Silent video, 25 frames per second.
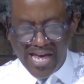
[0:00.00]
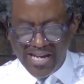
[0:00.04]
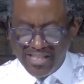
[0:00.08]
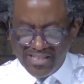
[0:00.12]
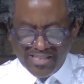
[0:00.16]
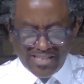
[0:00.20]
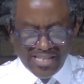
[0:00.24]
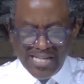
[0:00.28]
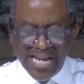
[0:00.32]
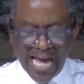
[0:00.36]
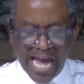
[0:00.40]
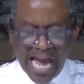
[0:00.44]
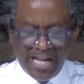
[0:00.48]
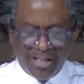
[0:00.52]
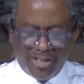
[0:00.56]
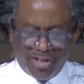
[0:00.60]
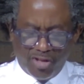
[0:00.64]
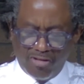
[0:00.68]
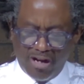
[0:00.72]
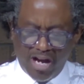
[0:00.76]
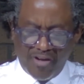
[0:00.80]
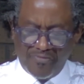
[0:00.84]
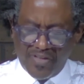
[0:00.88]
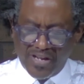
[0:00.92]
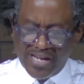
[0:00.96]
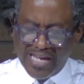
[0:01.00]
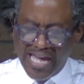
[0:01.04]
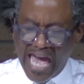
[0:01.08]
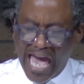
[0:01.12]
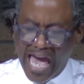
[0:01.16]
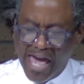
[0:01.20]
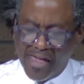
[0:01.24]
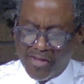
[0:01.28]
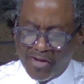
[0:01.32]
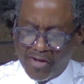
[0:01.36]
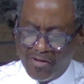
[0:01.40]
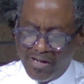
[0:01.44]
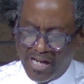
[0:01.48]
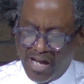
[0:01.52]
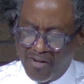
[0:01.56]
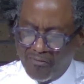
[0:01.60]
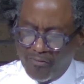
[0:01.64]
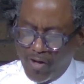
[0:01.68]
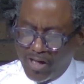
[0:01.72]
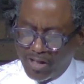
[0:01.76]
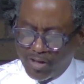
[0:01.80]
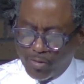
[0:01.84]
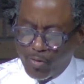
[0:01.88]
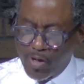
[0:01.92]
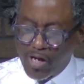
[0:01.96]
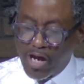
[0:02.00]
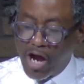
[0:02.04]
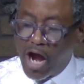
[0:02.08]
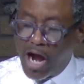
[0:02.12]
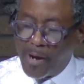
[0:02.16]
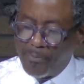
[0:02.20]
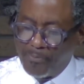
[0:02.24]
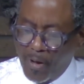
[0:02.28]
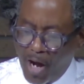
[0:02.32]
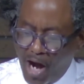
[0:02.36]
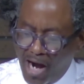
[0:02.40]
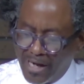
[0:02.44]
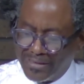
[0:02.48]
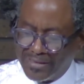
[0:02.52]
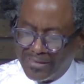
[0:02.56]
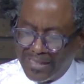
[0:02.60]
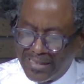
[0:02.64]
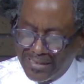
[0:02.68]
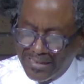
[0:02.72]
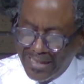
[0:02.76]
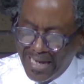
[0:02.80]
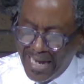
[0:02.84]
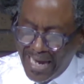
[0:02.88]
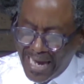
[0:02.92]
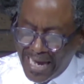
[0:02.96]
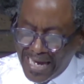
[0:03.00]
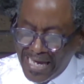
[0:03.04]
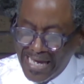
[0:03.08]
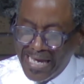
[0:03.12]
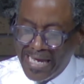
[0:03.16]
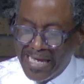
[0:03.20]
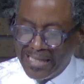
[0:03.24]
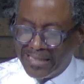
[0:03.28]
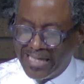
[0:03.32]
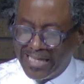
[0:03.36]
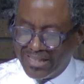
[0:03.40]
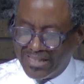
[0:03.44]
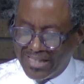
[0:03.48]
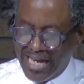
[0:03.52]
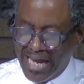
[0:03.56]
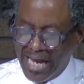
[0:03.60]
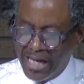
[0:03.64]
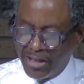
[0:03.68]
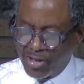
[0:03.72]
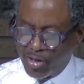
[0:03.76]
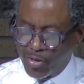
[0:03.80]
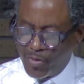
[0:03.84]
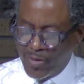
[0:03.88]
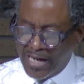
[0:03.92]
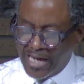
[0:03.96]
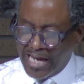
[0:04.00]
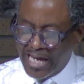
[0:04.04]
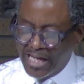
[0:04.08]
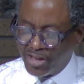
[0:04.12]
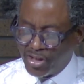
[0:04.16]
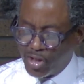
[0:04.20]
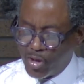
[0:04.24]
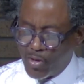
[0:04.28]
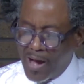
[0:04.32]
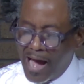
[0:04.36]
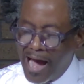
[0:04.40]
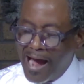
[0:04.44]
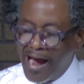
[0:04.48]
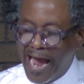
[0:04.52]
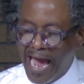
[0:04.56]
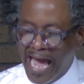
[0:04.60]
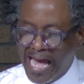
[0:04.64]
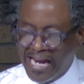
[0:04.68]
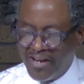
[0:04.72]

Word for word: And that is the nature of the gathering of which we are part today, this entering into our